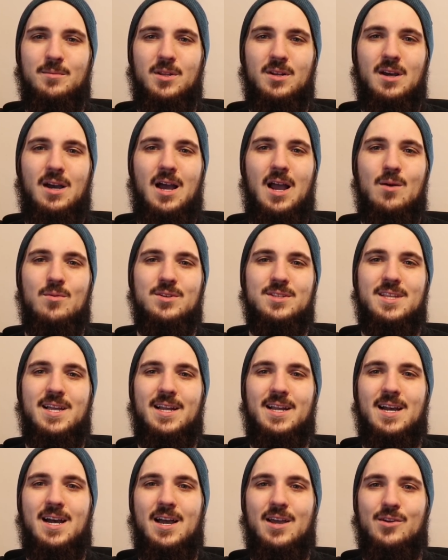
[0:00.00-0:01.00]
I mean, I was
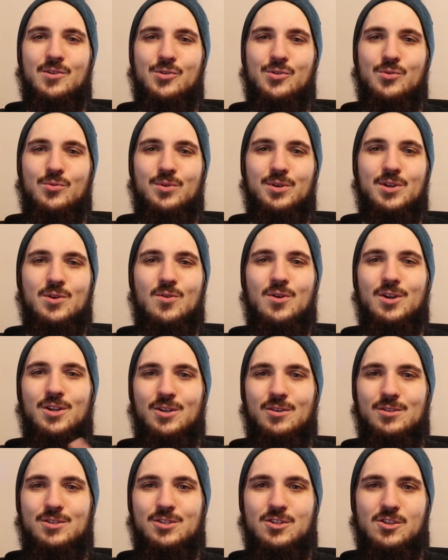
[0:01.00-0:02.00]
that guy who would go on
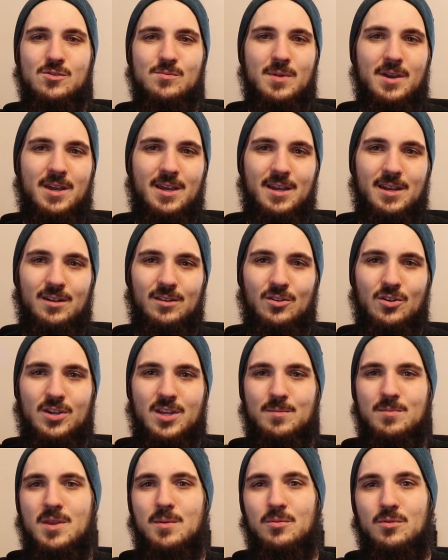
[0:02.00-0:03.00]
YouTube and
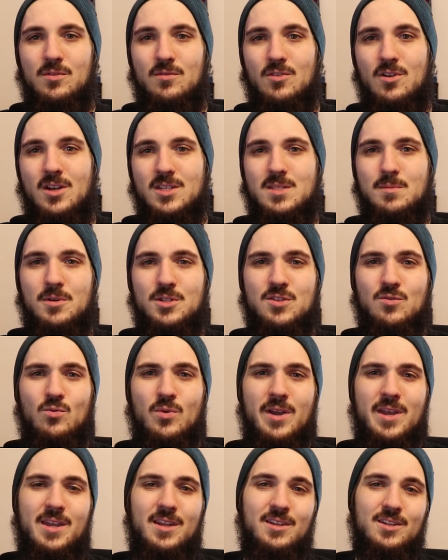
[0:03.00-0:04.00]
look at people who've lost a bunch of
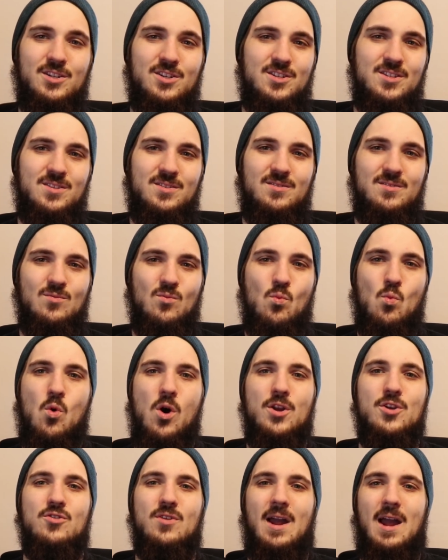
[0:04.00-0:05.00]
weight and just
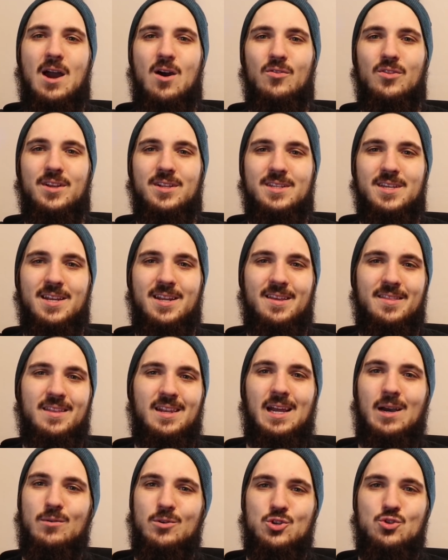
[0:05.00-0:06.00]
wonder how they did it, and
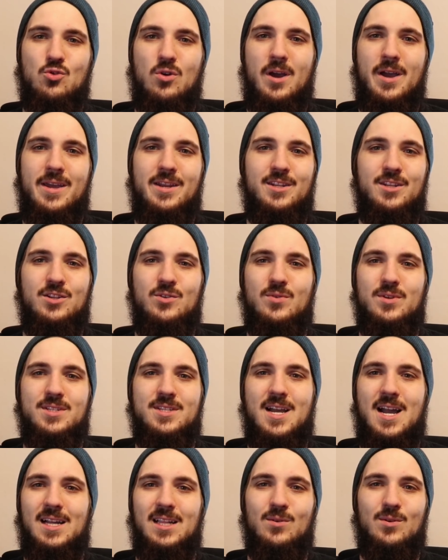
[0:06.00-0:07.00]
then I would try to do
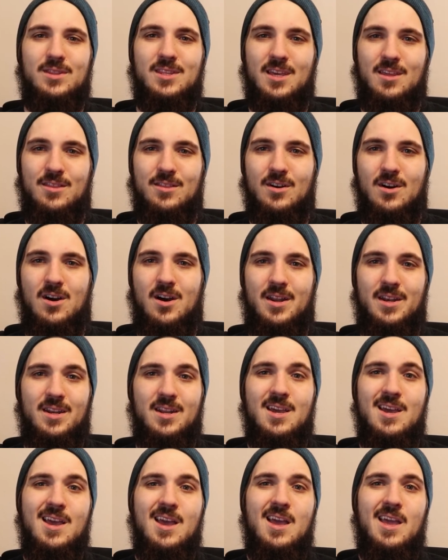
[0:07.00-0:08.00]
exactly what they thought and